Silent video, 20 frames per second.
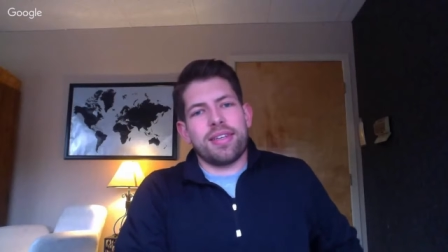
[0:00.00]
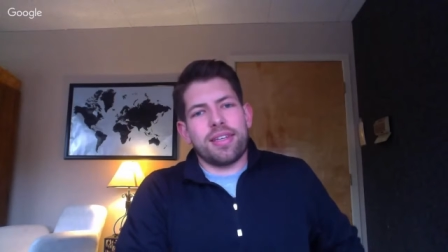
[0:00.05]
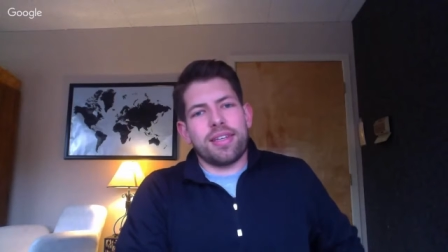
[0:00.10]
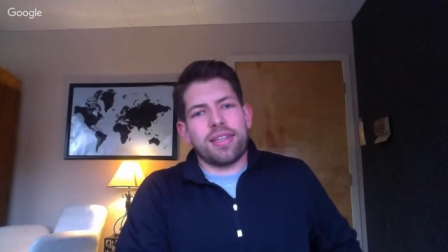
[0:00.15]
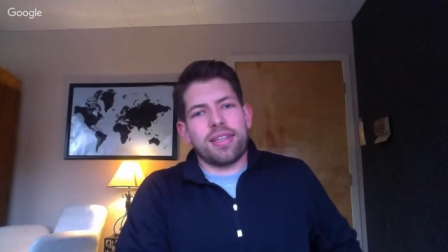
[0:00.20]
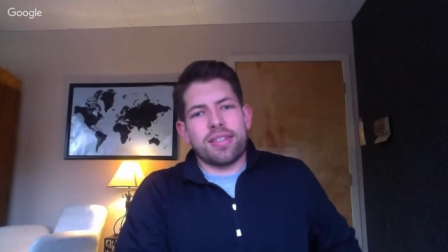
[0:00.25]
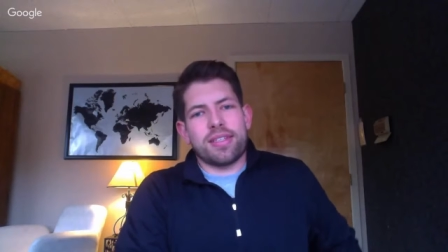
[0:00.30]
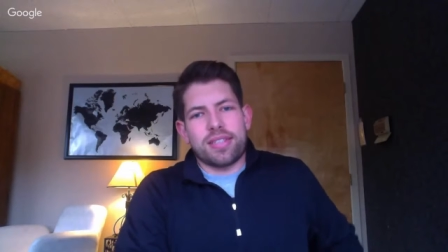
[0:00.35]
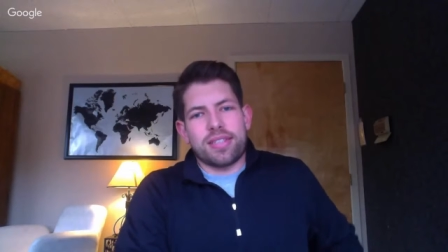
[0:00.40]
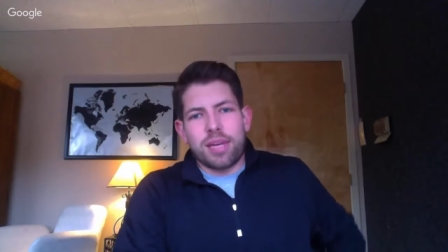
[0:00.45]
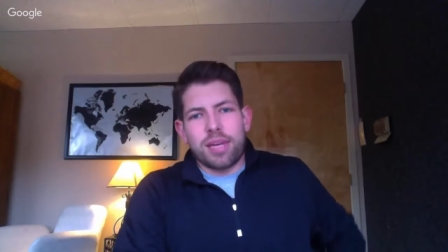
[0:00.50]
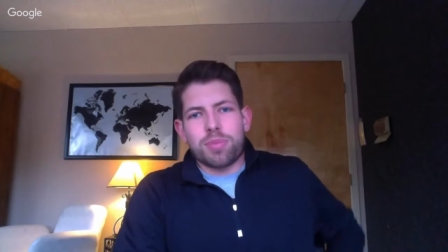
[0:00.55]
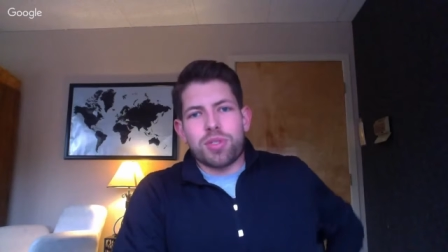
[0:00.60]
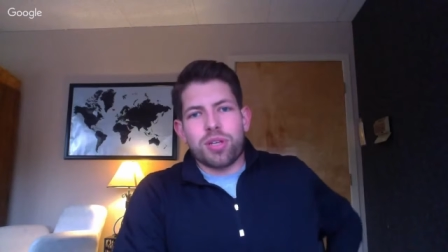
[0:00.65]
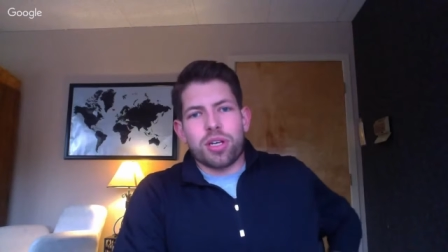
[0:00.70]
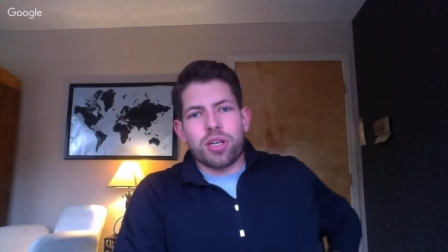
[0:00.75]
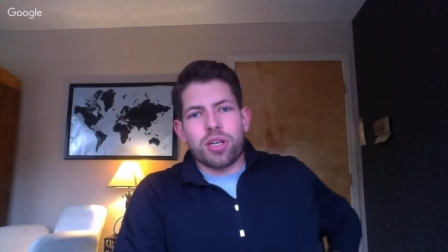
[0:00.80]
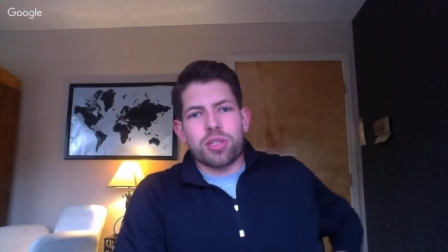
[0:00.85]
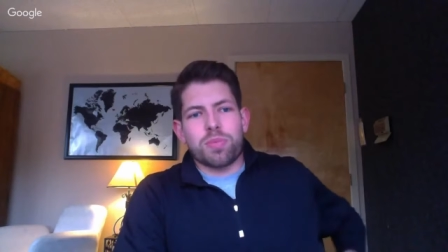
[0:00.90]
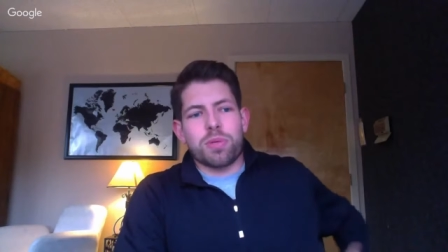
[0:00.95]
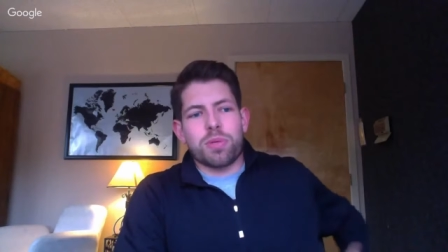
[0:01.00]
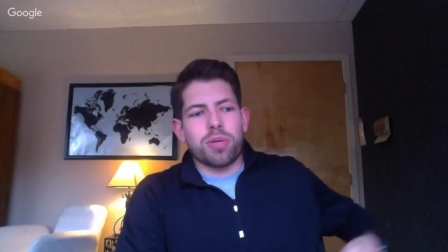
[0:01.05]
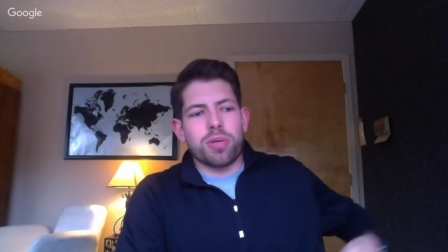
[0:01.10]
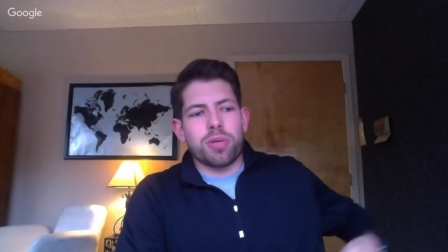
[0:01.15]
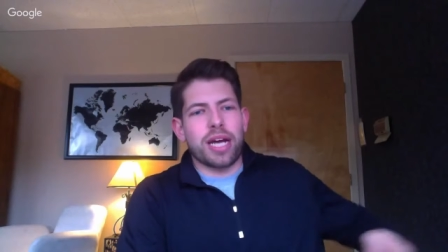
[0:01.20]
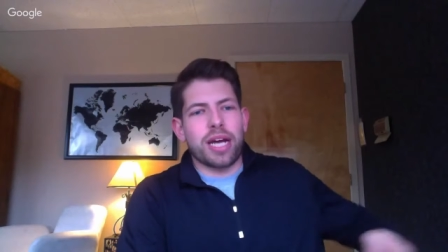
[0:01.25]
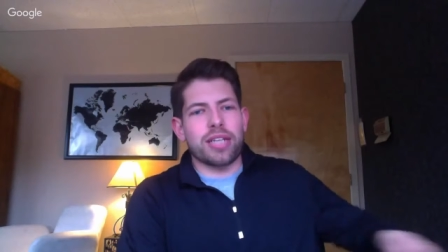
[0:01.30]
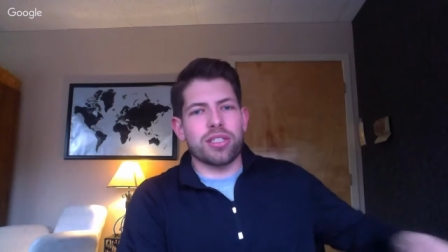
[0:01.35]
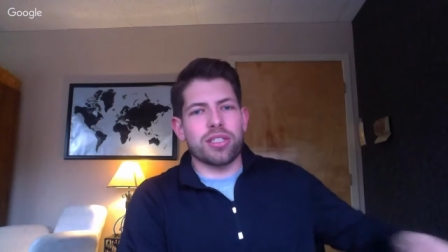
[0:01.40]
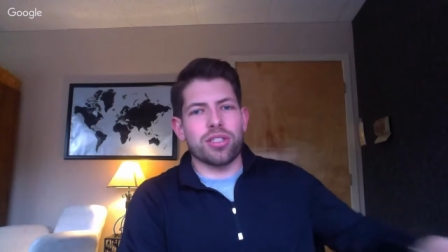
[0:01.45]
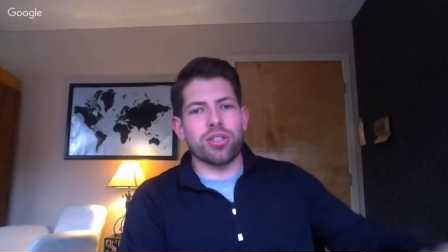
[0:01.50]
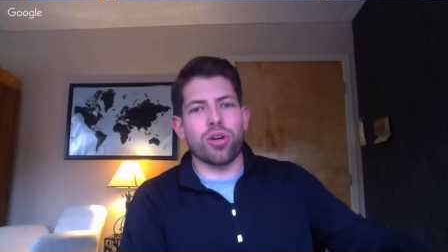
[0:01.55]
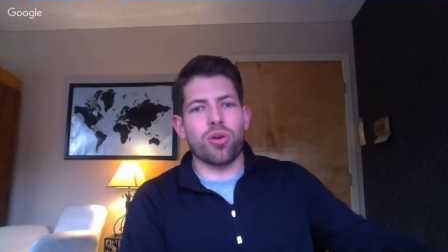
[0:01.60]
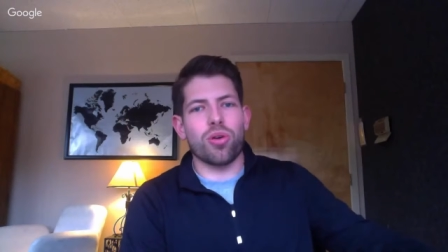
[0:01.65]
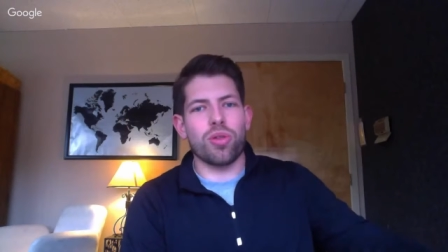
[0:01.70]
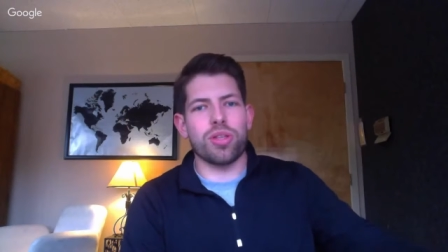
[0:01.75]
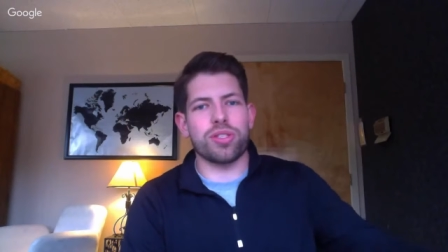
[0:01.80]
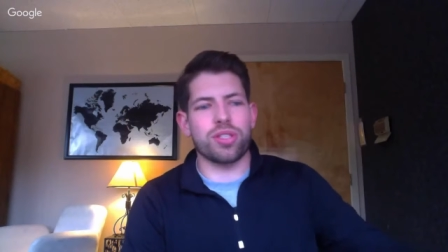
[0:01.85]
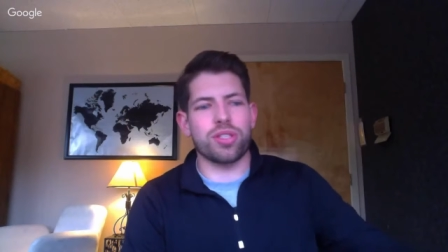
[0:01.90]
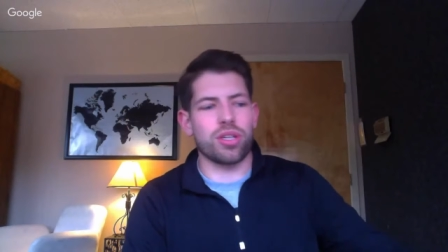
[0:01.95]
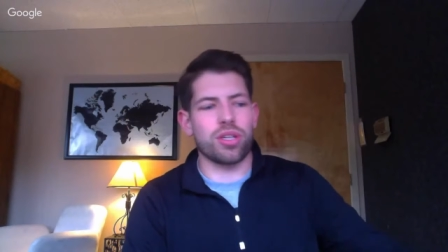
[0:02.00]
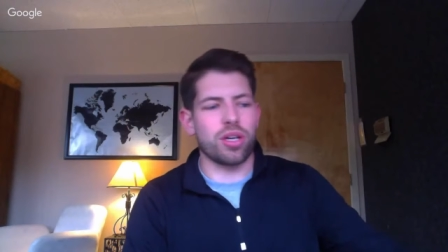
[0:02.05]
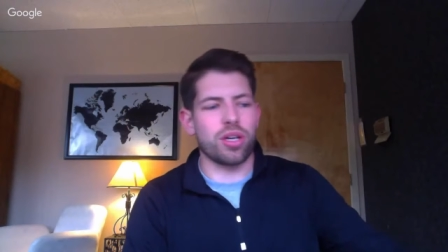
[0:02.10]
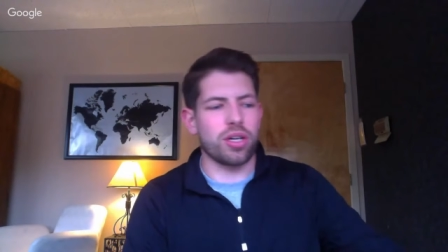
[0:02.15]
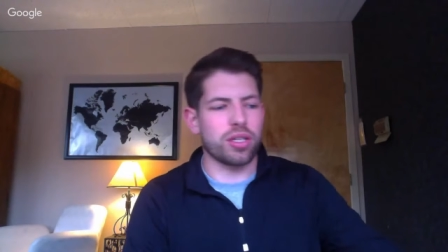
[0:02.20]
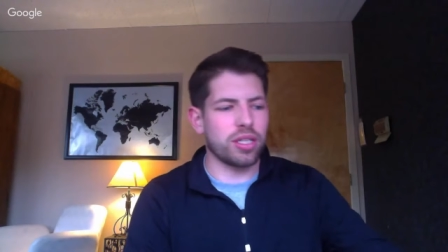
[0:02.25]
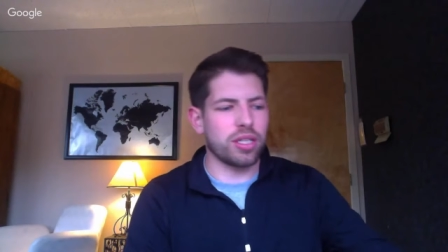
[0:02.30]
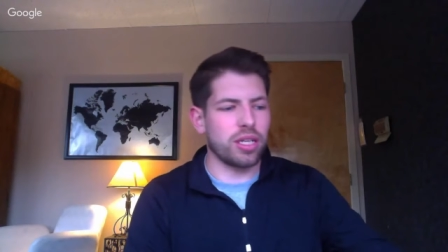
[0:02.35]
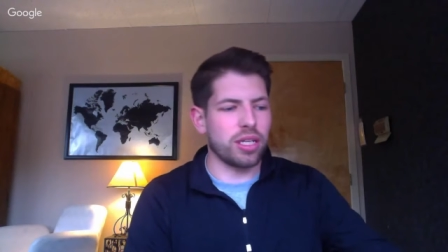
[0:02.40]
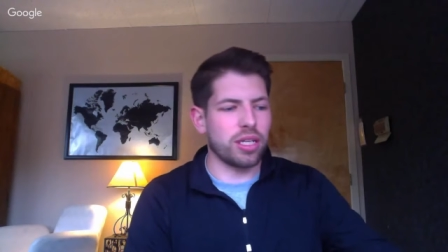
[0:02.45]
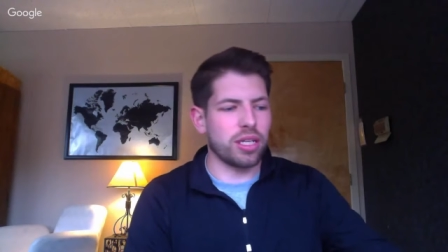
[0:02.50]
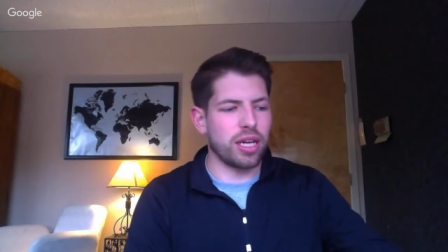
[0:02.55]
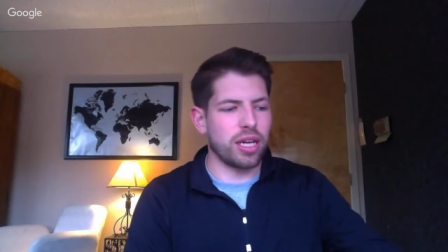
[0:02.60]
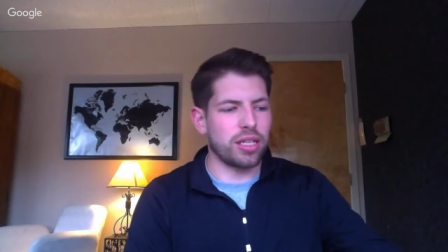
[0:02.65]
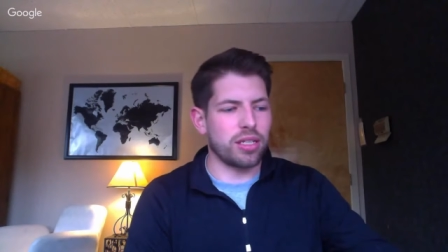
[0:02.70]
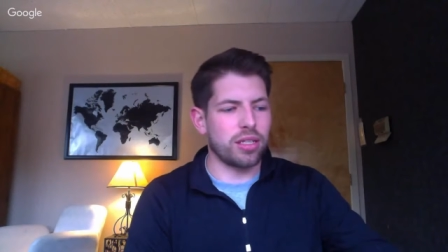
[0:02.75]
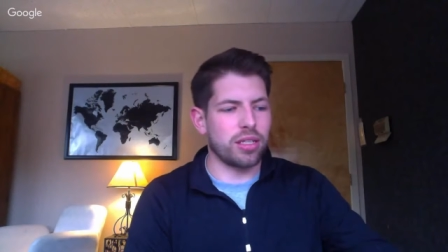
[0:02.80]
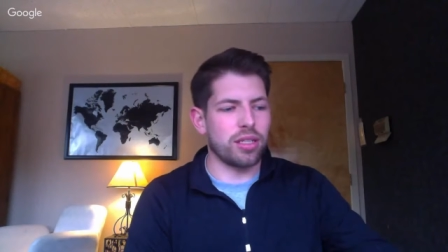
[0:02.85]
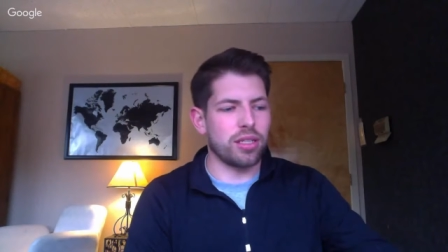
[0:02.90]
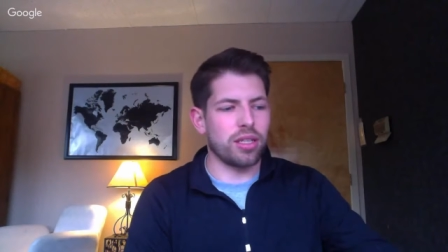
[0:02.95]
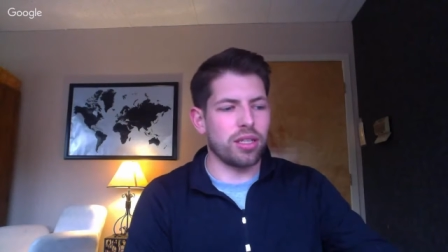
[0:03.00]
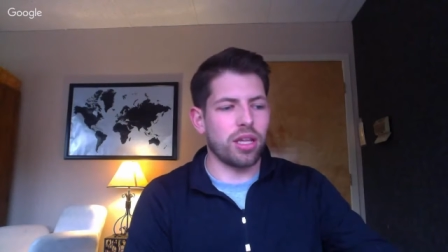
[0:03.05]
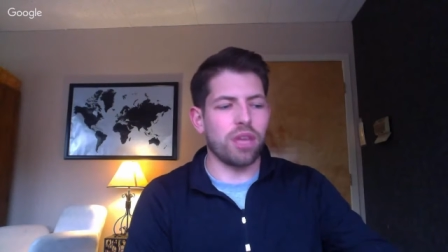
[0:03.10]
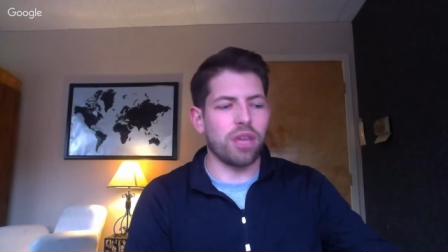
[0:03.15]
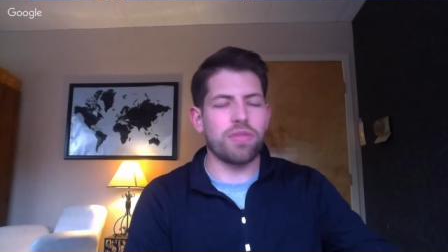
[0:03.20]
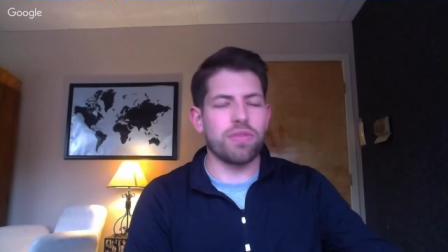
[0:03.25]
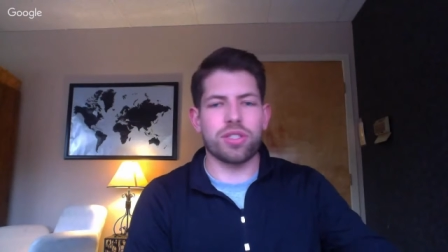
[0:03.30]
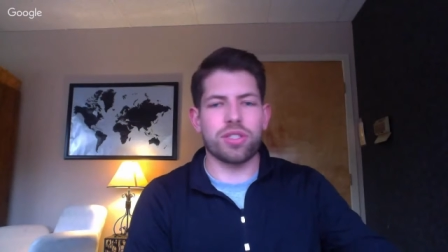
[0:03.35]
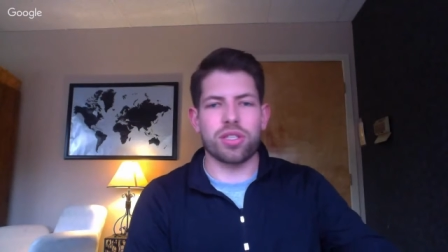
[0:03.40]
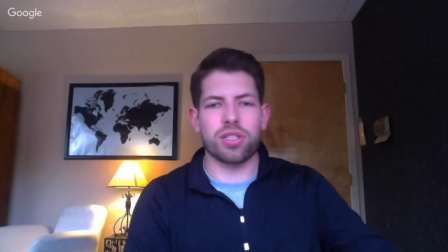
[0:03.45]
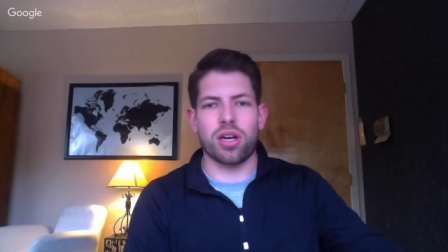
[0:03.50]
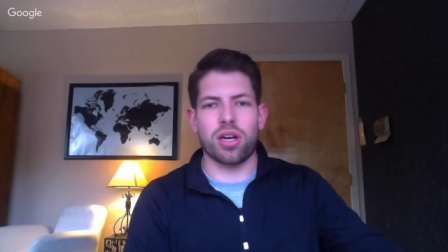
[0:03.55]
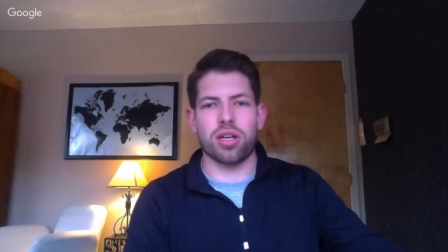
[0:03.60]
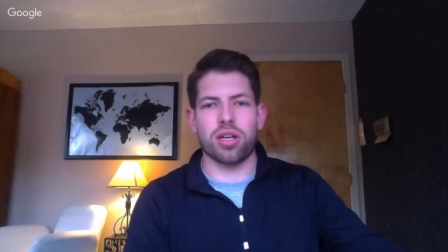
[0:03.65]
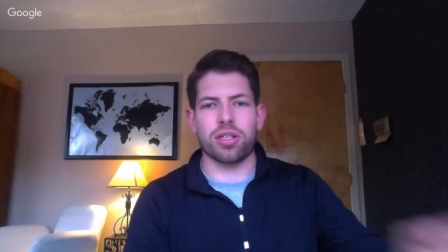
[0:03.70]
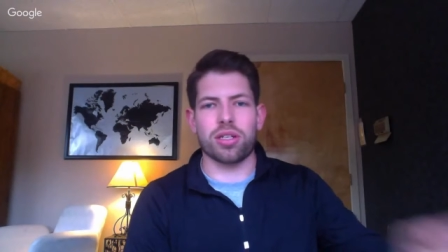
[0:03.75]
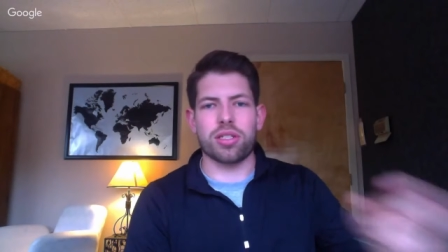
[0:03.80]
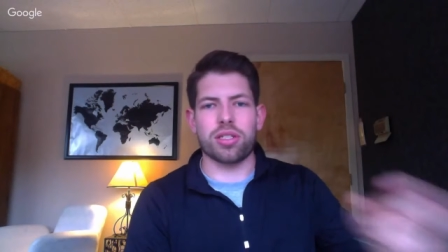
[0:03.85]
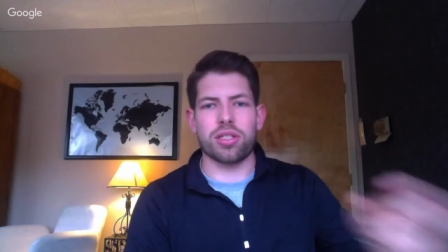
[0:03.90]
same songs, people got to know the songs and got to love the songs,